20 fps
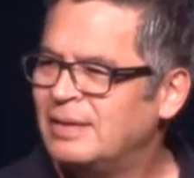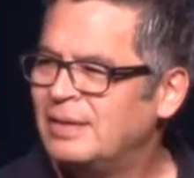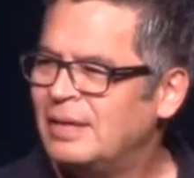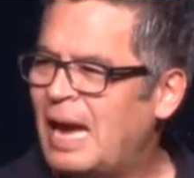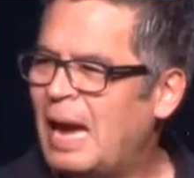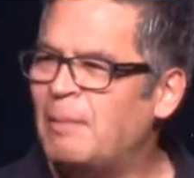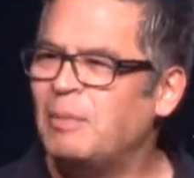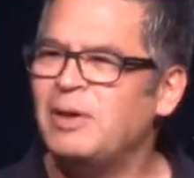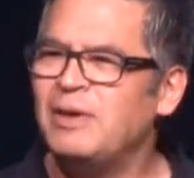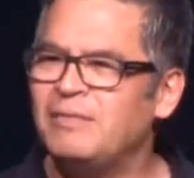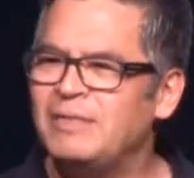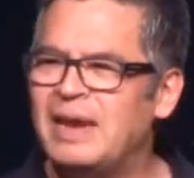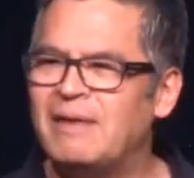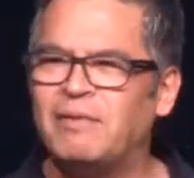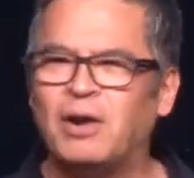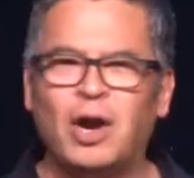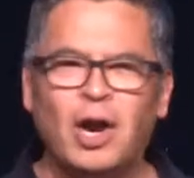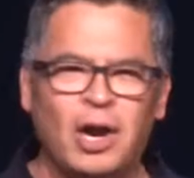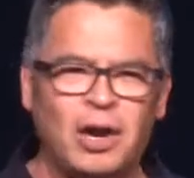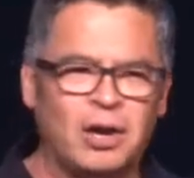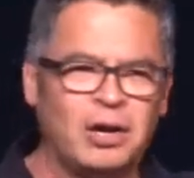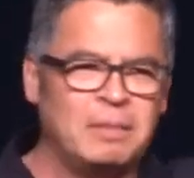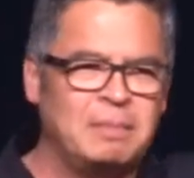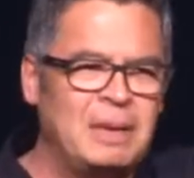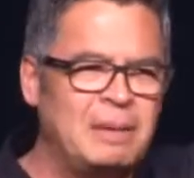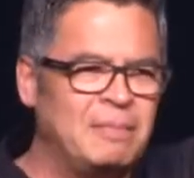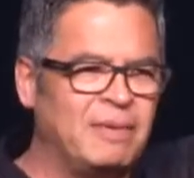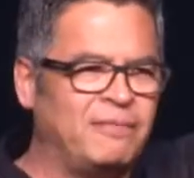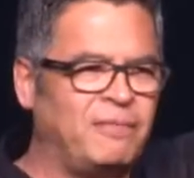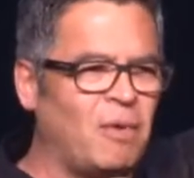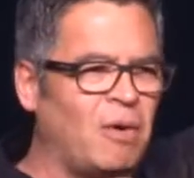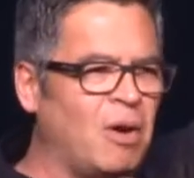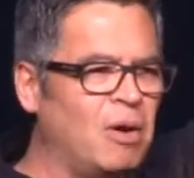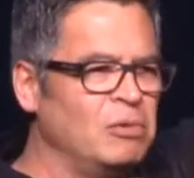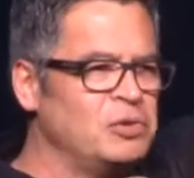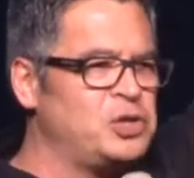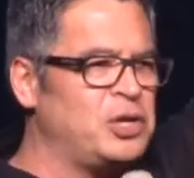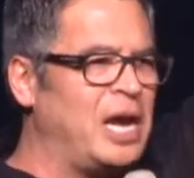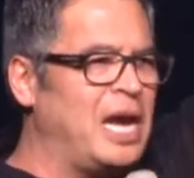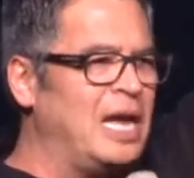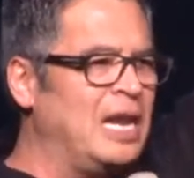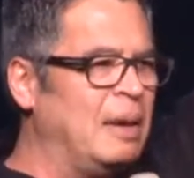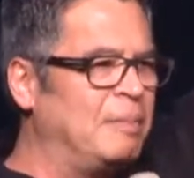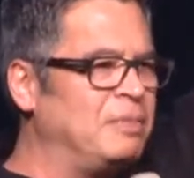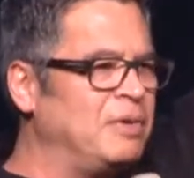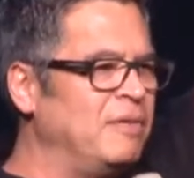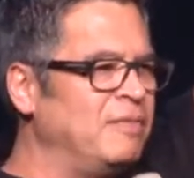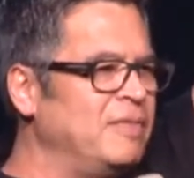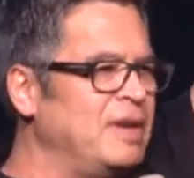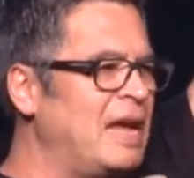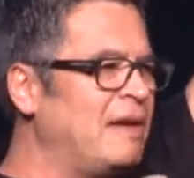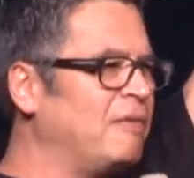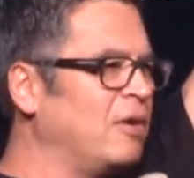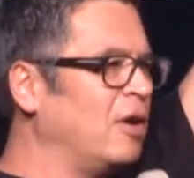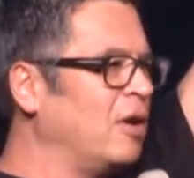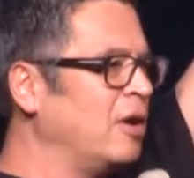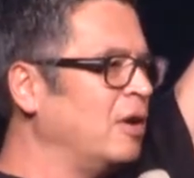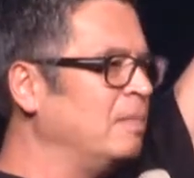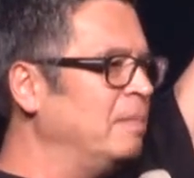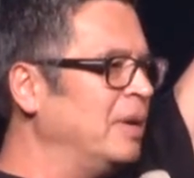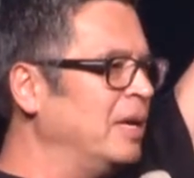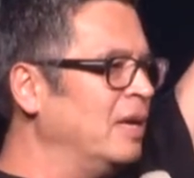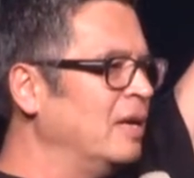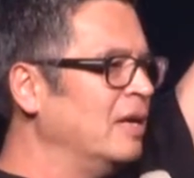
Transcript: How many of you have never heard me before? Hold your hand up. You've never heard me.